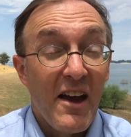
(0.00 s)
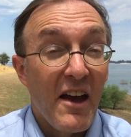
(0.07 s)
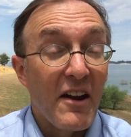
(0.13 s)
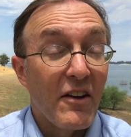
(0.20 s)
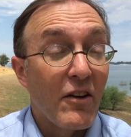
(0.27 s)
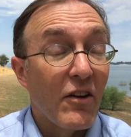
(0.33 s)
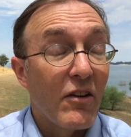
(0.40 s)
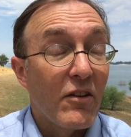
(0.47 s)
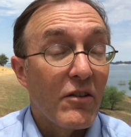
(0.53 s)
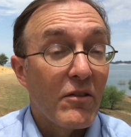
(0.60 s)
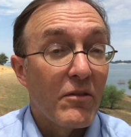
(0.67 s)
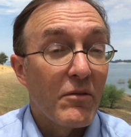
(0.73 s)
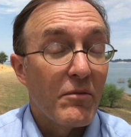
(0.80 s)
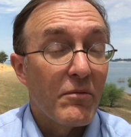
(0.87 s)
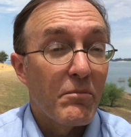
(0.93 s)
And
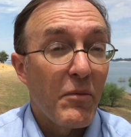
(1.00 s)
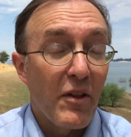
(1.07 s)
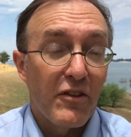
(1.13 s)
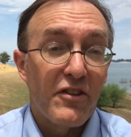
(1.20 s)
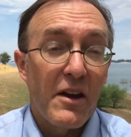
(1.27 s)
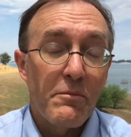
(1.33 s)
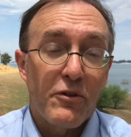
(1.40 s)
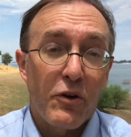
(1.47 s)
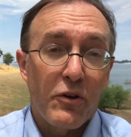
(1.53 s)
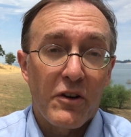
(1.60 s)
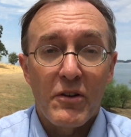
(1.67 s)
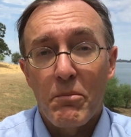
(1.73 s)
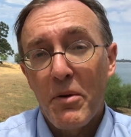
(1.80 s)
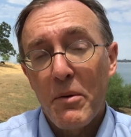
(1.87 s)
by the same token,